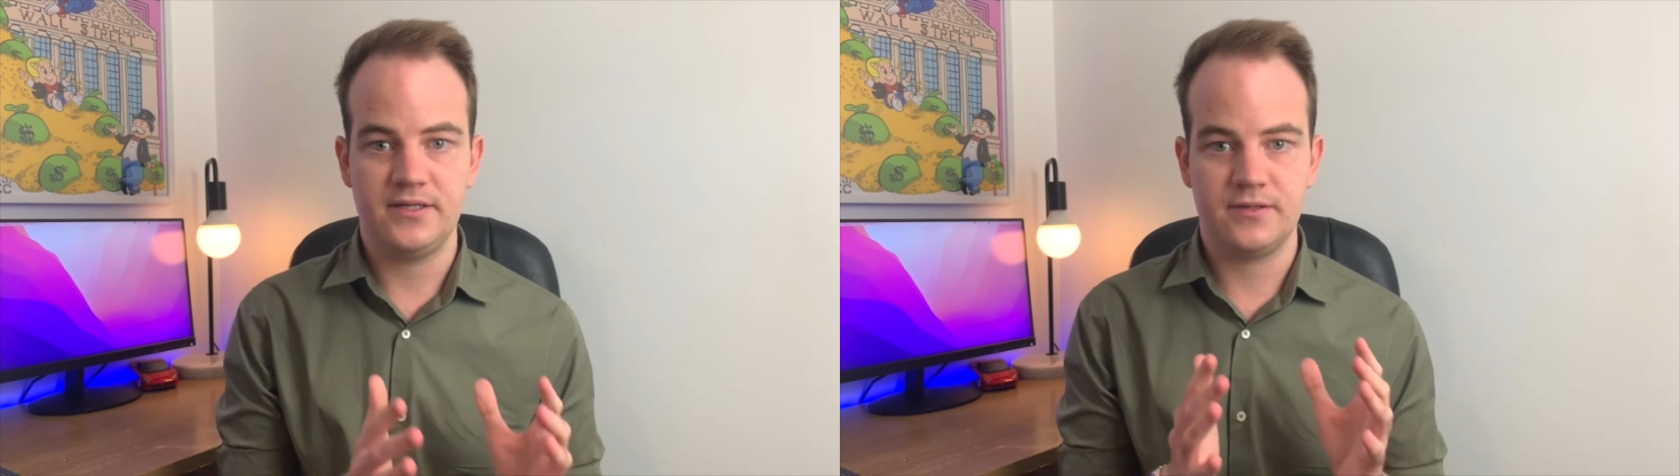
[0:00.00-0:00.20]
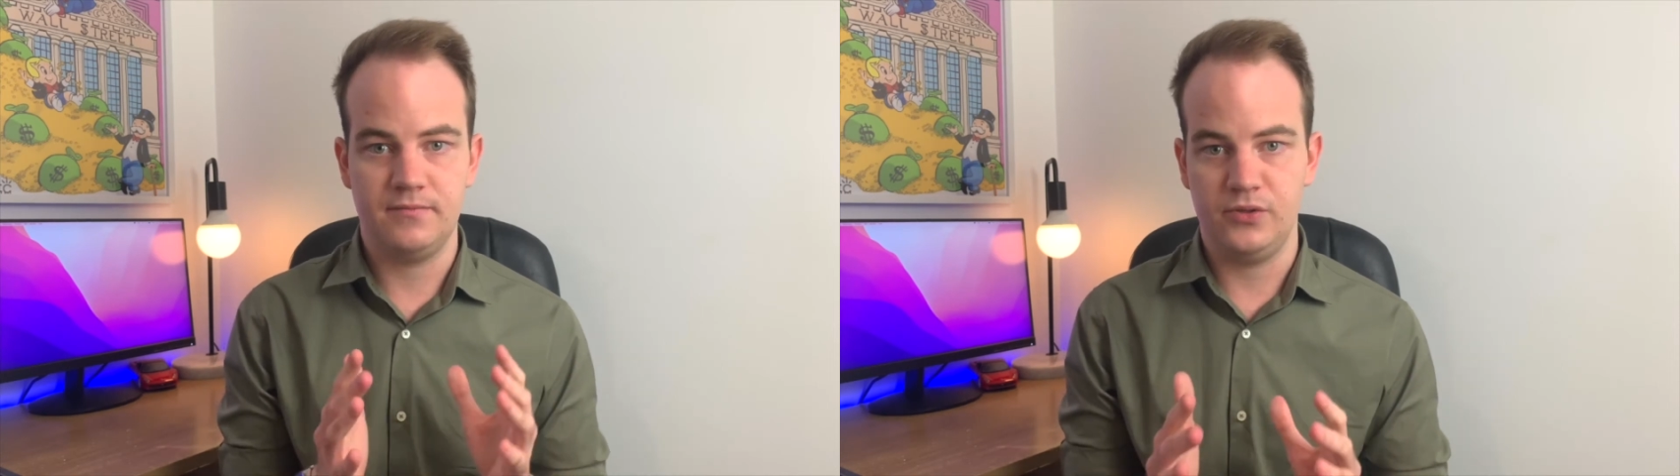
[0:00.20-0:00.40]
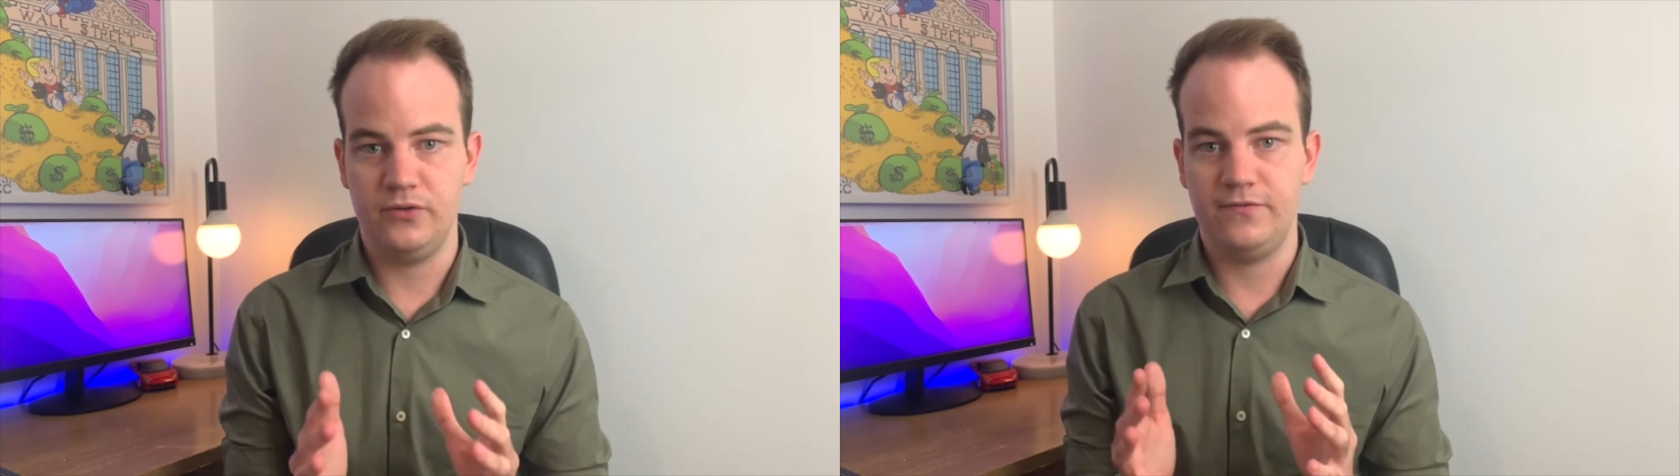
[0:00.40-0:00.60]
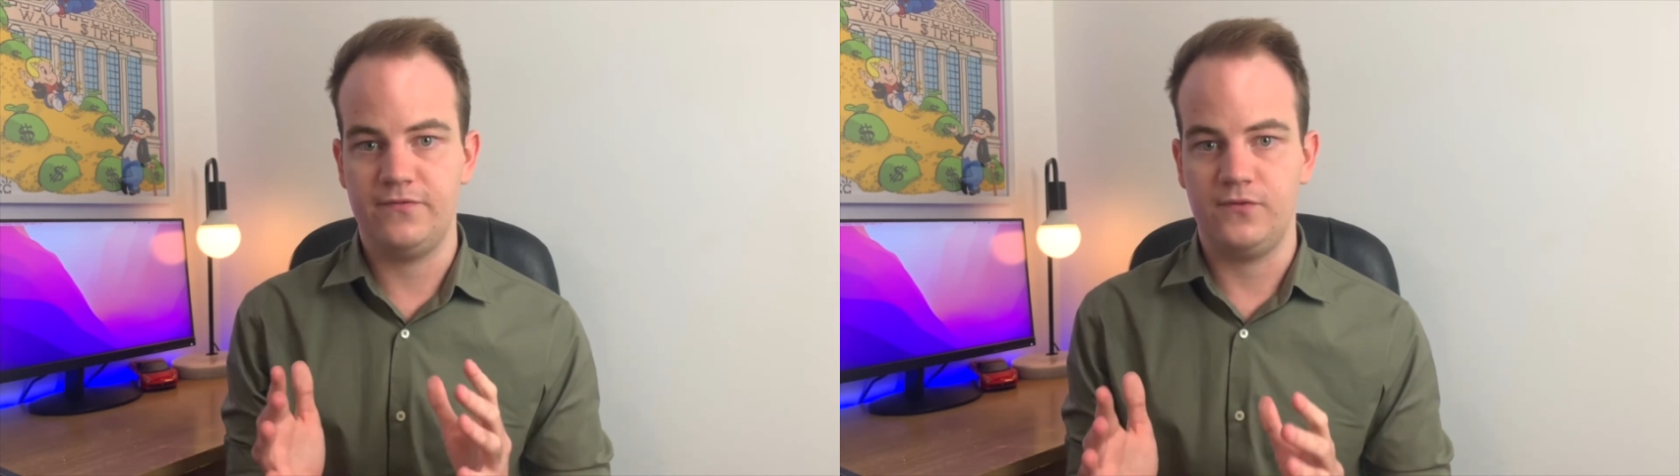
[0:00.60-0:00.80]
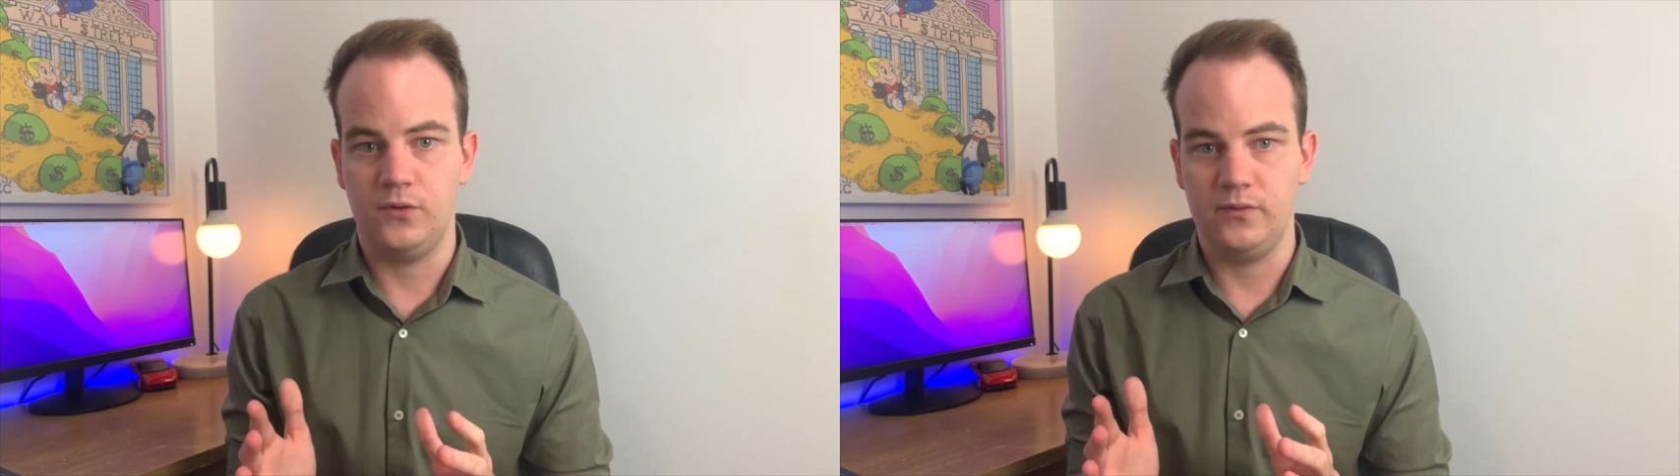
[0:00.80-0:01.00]
to move
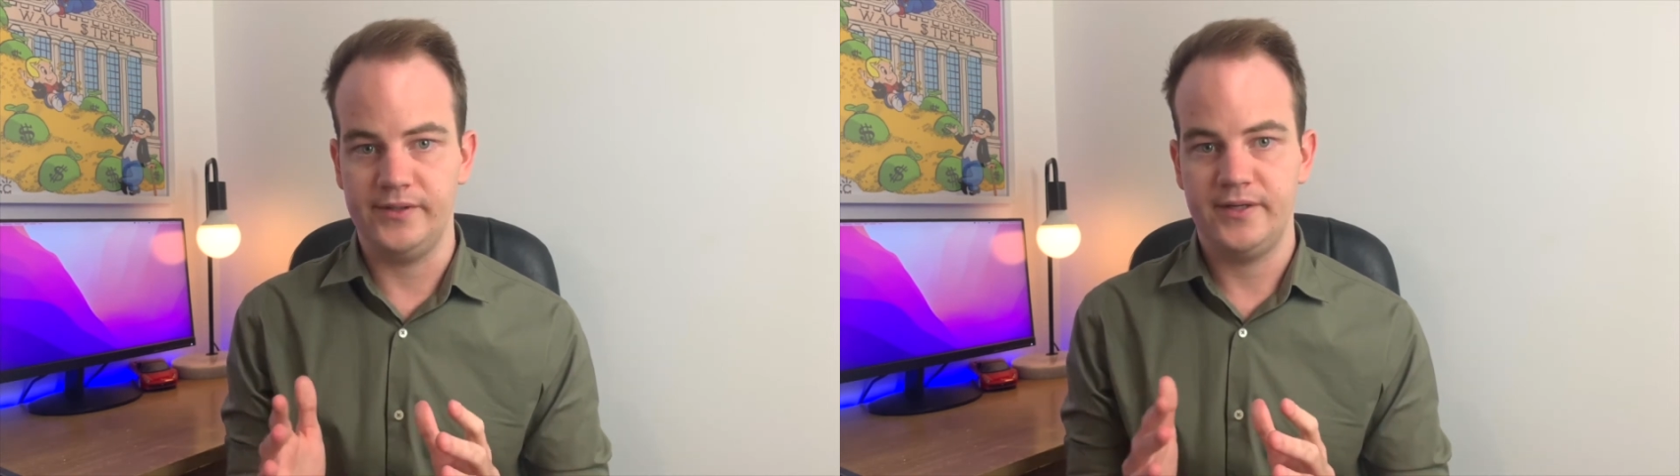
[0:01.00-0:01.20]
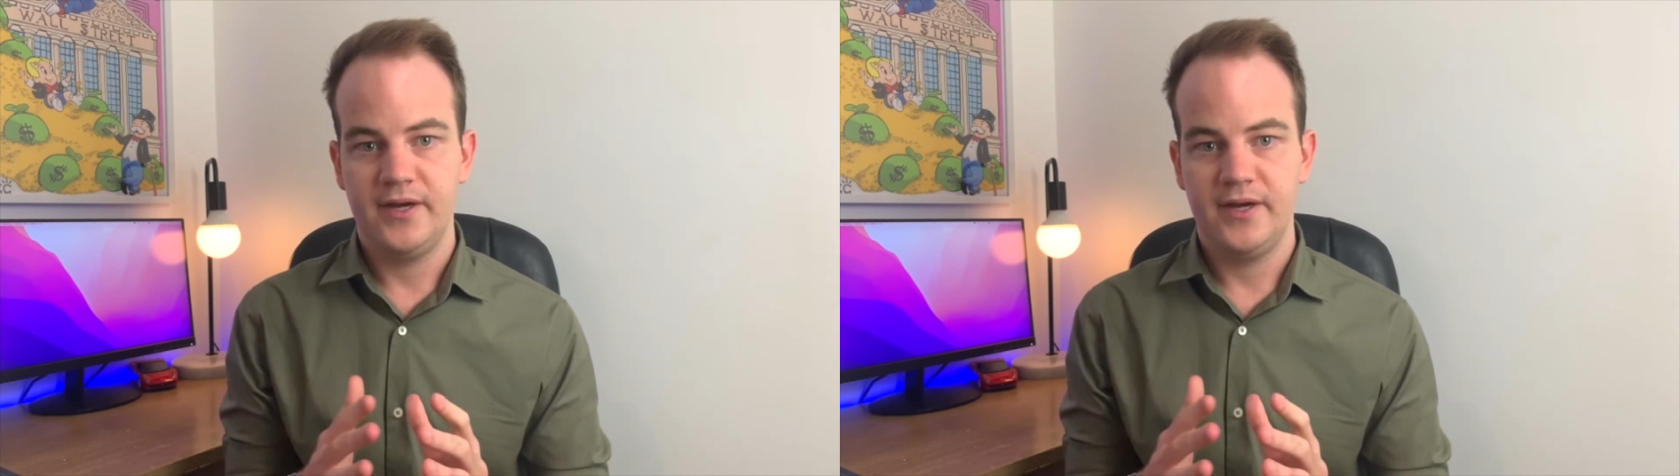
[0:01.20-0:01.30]
forward.